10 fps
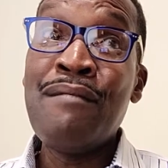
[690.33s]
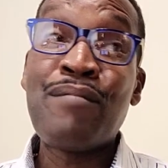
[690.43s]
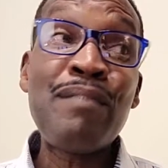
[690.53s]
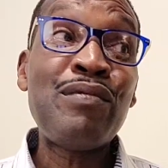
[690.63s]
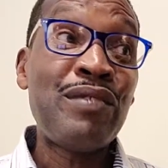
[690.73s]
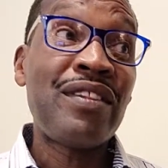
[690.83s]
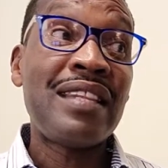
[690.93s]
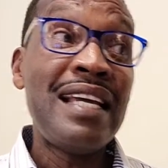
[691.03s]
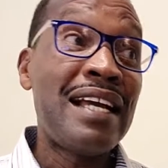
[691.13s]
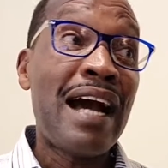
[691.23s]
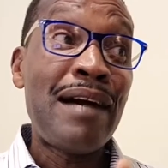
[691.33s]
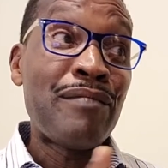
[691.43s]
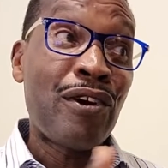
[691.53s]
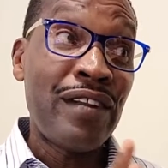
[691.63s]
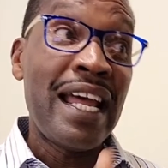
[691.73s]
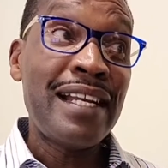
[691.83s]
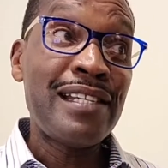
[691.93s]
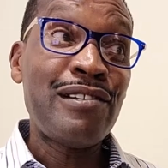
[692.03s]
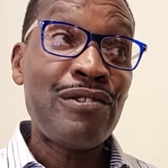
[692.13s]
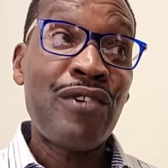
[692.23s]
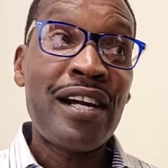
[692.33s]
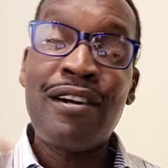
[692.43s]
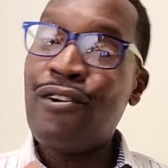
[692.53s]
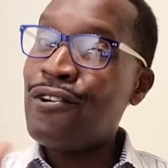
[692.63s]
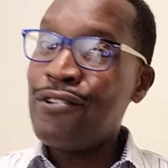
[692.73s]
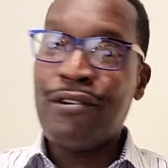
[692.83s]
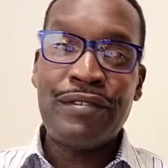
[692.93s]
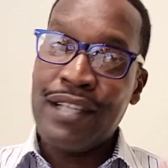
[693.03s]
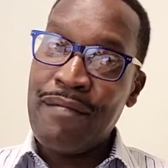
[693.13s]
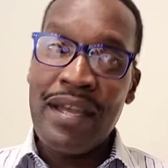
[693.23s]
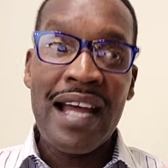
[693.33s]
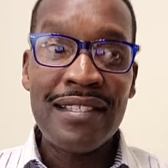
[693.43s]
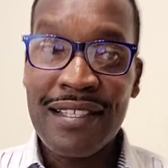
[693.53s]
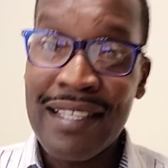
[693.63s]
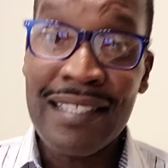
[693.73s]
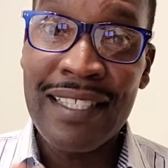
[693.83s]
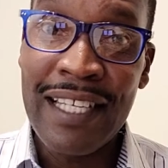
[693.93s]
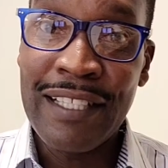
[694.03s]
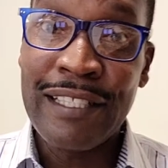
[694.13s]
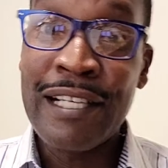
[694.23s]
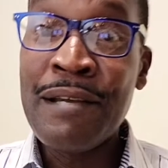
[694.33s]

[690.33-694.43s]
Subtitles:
People will think I'm connected to her. Oh no, let me answer this in English.